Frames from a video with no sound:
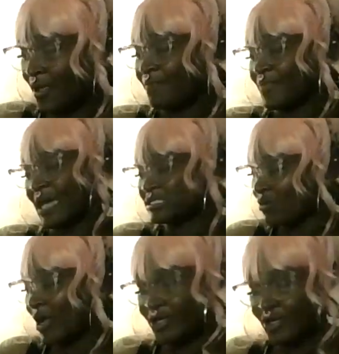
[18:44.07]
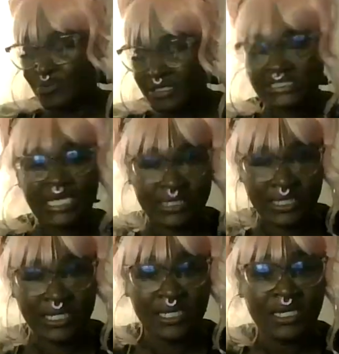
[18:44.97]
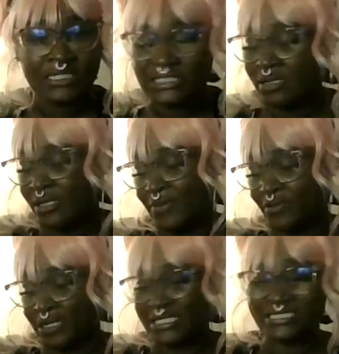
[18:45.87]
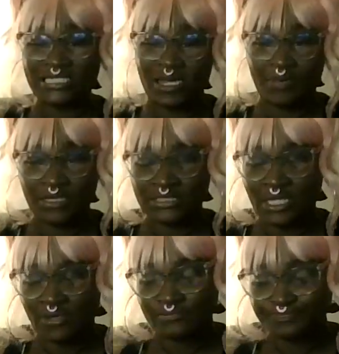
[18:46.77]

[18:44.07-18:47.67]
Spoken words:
That's why you're protected. So let me read this and I'm about to go.